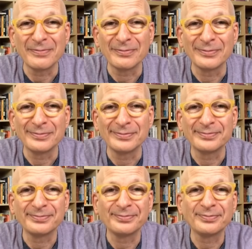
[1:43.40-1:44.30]

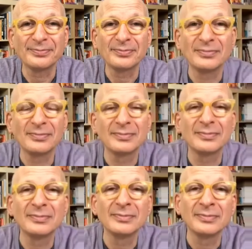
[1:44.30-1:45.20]

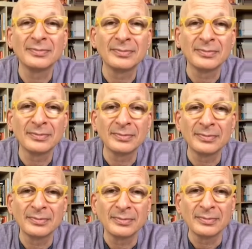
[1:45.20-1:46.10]

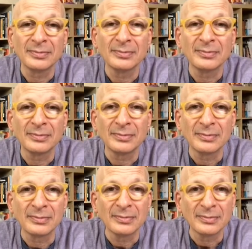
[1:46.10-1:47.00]

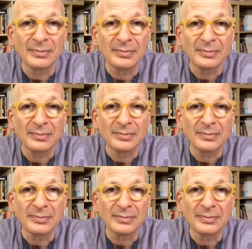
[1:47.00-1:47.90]

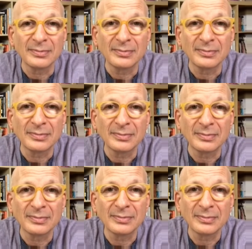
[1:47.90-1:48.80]

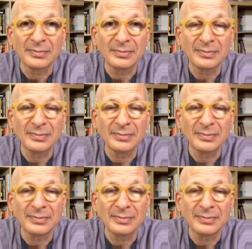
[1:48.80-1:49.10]
[no speech]